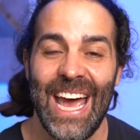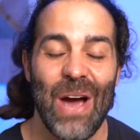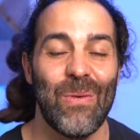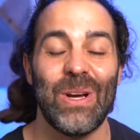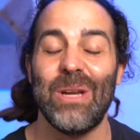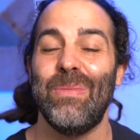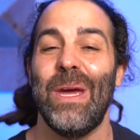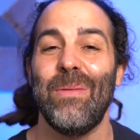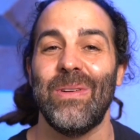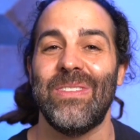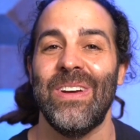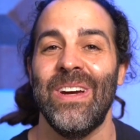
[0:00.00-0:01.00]
And we're gonna be
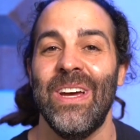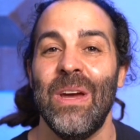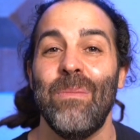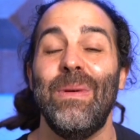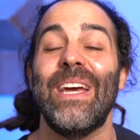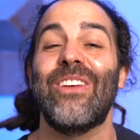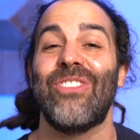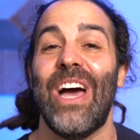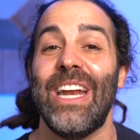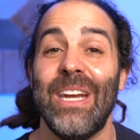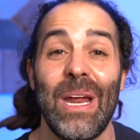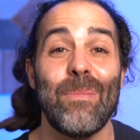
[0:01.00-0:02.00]
able to be
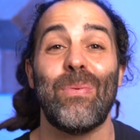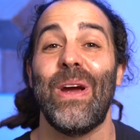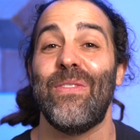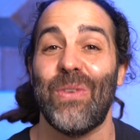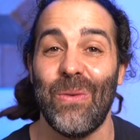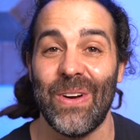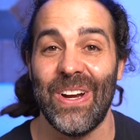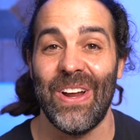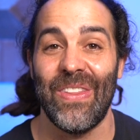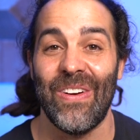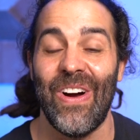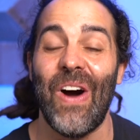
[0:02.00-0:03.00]
excited and pray for one
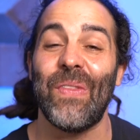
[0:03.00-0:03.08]
another